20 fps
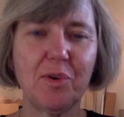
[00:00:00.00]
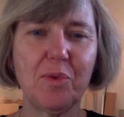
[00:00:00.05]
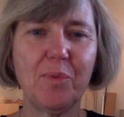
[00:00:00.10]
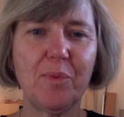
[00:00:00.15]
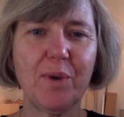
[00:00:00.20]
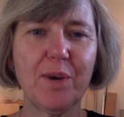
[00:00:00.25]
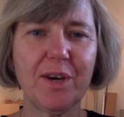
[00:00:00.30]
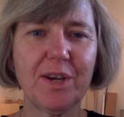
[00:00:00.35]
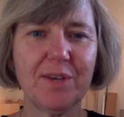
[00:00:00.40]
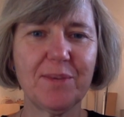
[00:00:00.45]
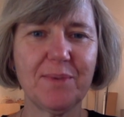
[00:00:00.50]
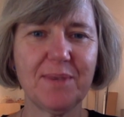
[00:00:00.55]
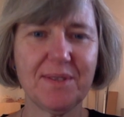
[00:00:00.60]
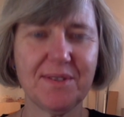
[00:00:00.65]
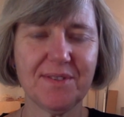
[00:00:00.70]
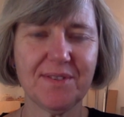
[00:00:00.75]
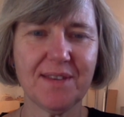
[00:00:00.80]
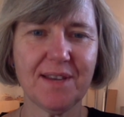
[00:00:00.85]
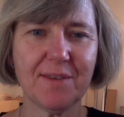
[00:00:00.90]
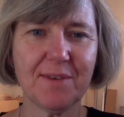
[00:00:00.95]
who worked
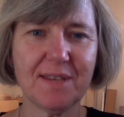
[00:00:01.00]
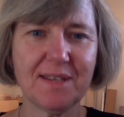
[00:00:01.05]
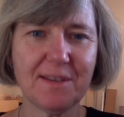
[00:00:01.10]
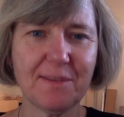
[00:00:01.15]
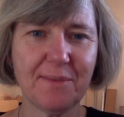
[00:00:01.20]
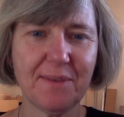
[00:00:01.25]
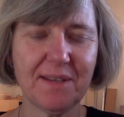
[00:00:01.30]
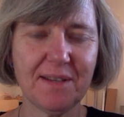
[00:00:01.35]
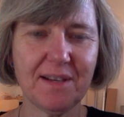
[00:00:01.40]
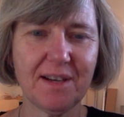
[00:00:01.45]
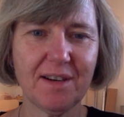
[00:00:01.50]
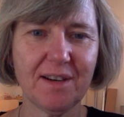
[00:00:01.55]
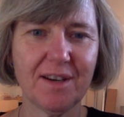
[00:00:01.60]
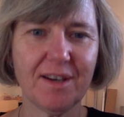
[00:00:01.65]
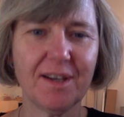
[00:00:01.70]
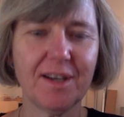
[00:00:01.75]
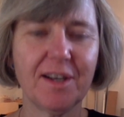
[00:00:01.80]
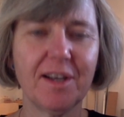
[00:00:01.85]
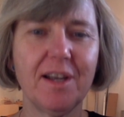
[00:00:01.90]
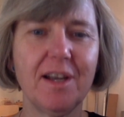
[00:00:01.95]
with Aritha van
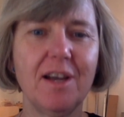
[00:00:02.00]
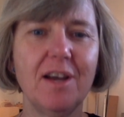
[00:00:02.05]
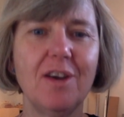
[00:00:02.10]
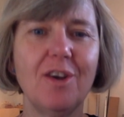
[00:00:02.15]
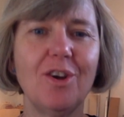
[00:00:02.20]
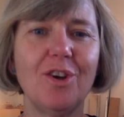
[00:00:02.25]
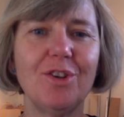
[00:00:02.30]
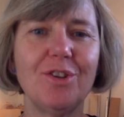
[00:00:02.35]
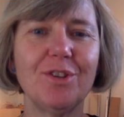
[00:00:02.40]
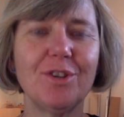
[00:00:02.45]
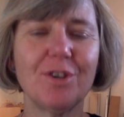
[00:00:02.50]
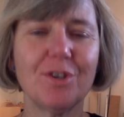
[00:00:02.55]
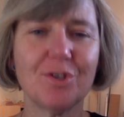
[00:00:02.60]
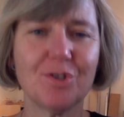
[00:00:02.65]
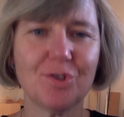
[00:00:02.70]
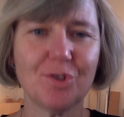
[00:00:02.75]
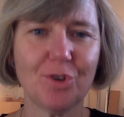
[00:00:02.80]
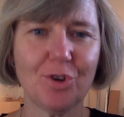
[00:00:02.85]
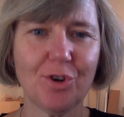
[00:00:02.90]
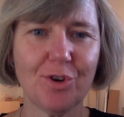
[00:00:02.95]
Herk on her
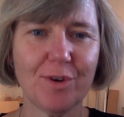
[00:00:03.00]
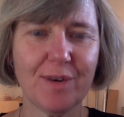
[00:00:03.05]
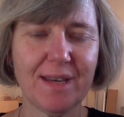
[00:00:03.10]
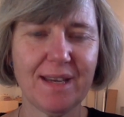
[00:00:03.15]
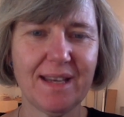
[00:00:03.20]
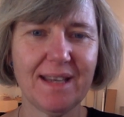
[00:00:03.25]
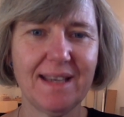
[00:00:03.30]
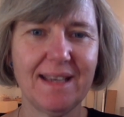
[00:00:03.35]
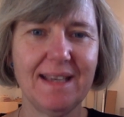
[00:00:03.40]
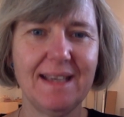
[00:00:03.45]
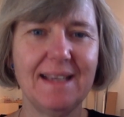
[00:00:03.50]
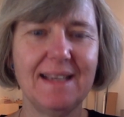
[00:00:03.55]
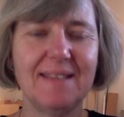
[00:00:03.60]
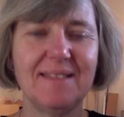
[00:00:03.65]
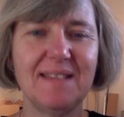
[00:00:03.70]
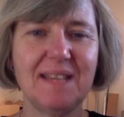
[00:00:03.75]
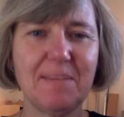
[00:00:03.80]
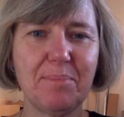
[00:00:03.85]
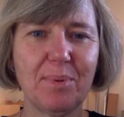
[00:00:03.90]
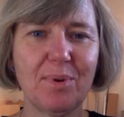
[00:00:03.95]
story
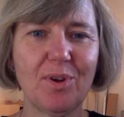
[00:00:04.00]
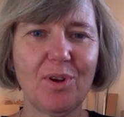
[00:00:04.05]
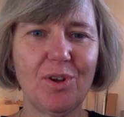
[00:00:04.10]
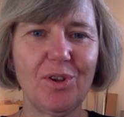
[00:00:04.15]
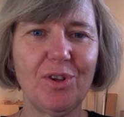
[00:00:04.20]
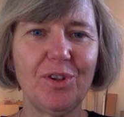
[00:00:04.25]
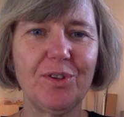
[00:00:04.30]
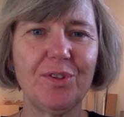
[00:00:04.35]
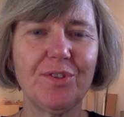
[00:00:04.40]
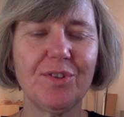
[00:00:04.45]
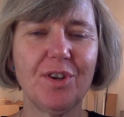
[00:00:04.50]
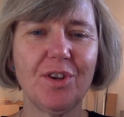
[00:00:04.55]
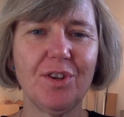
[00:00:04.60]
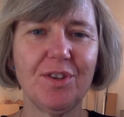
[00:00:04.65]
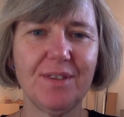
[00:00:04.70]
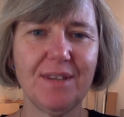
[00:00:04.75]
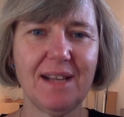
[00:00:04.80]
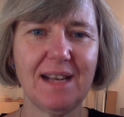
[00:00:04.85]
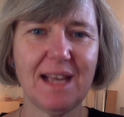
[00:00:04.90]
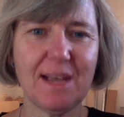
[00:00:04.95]
Deep Cold
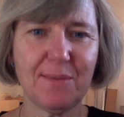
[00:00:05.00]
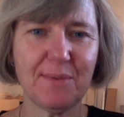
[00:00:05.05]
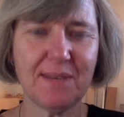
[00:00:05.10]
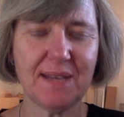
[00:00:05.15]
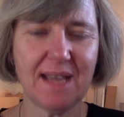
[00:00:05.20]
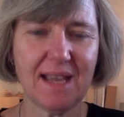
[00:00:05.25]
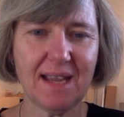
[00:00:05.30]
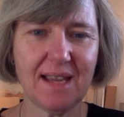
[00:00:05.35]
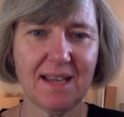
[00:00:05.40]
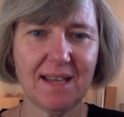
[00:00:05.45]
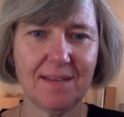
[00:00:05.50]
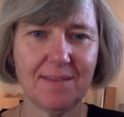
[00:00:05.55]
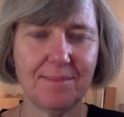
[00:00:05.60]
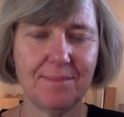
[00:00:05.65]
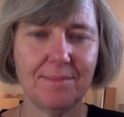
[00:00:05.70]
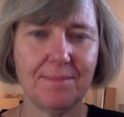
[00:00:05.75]
on 11A.